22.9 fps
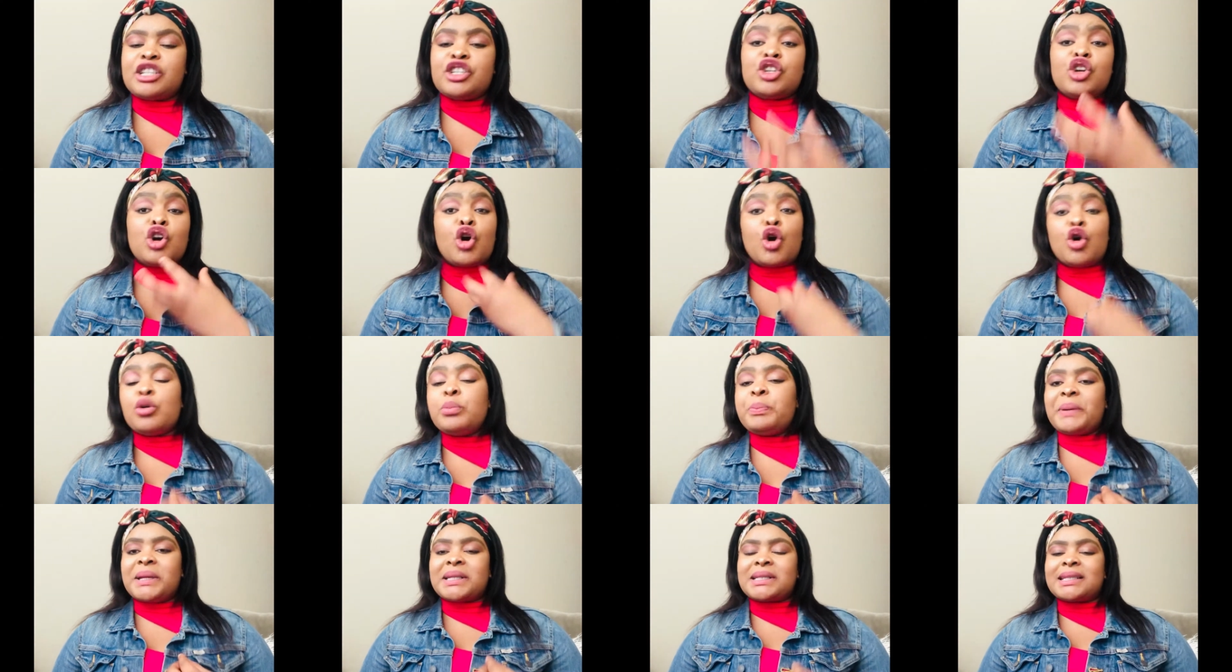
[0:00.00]
your
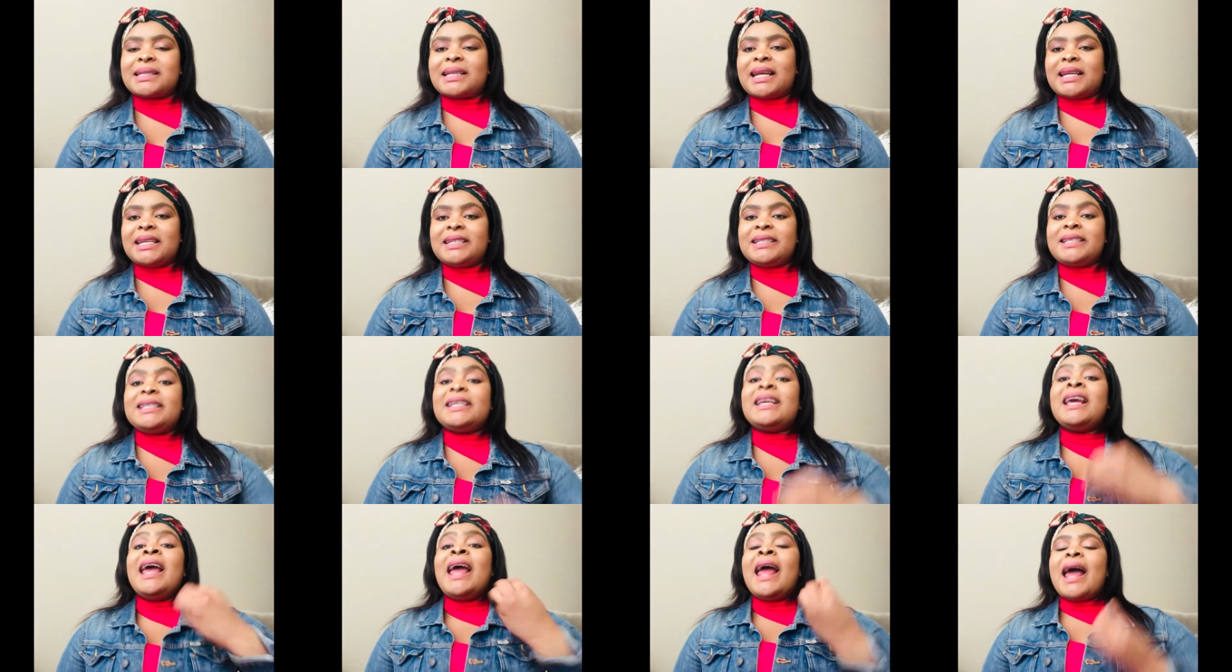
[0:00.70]
own
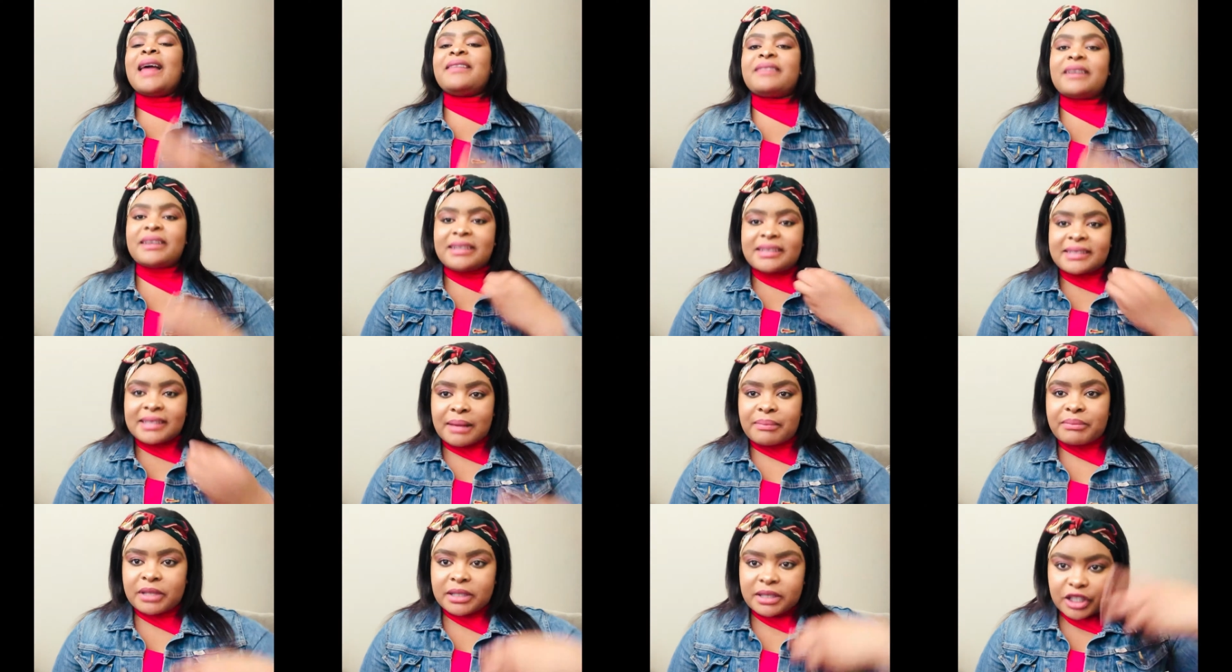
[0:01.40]
personality, and that is
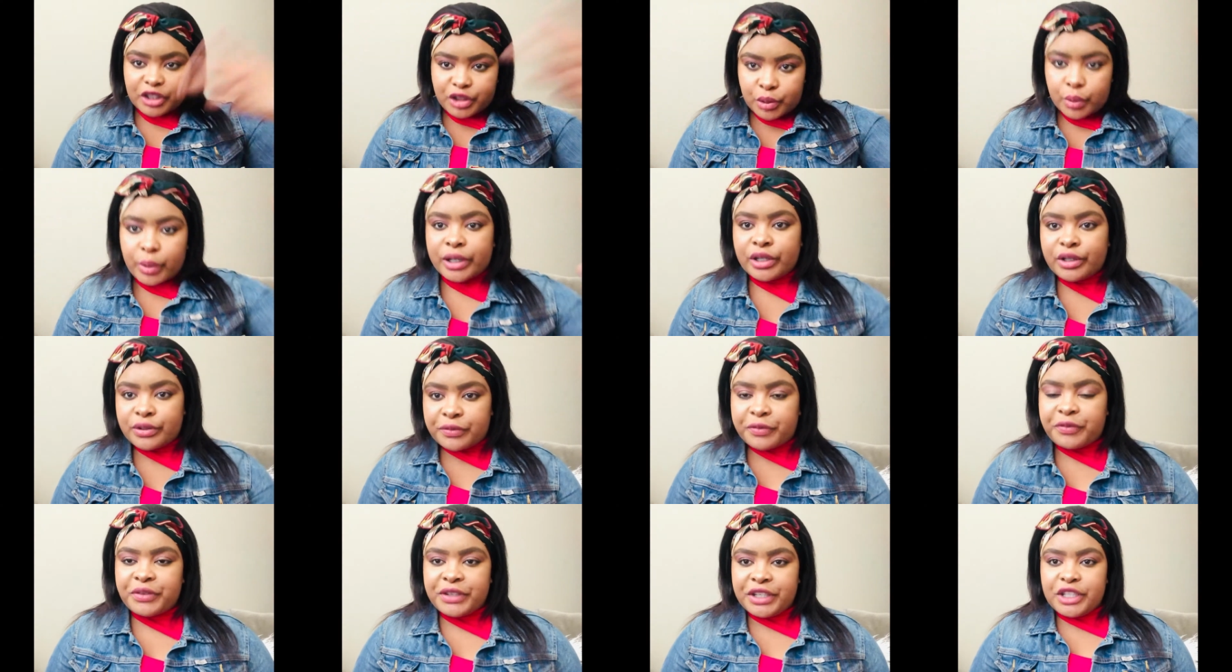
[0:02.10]
something that you're going to
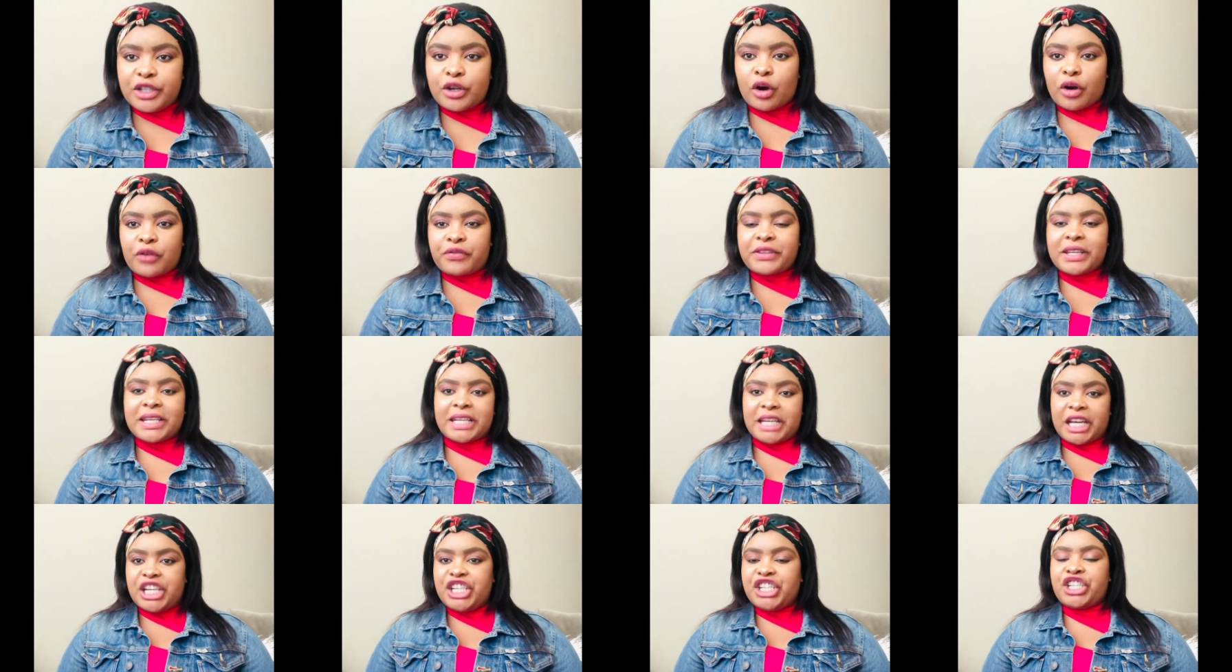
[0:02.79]
feed off the
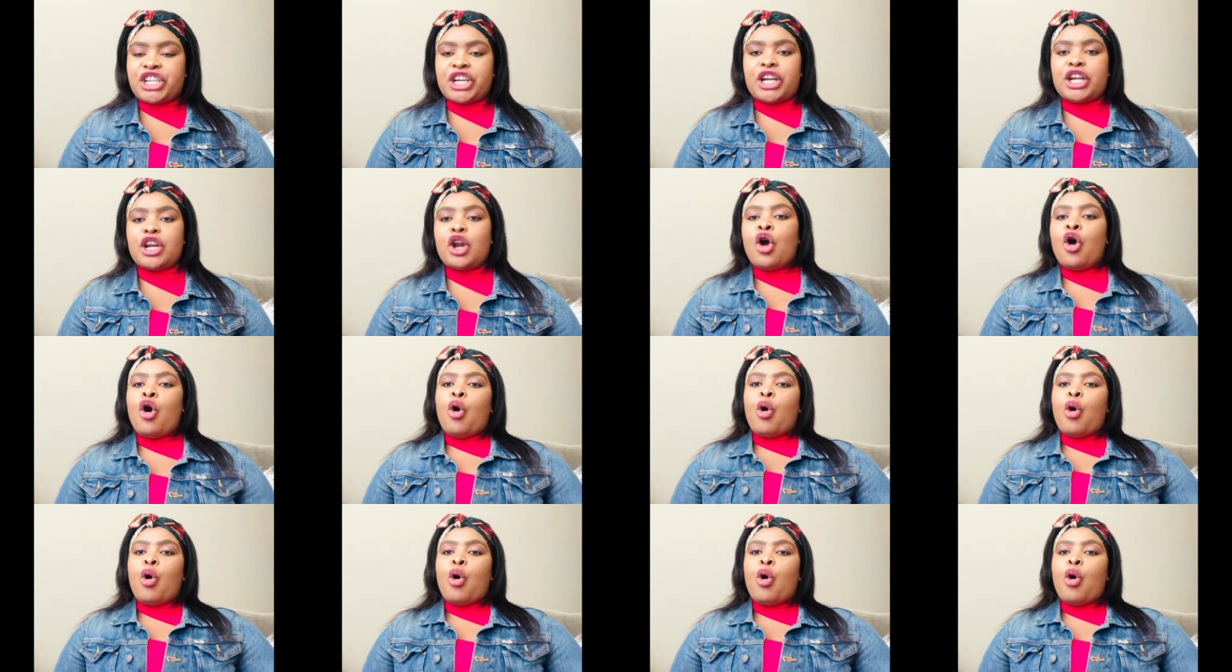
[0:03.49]
nation,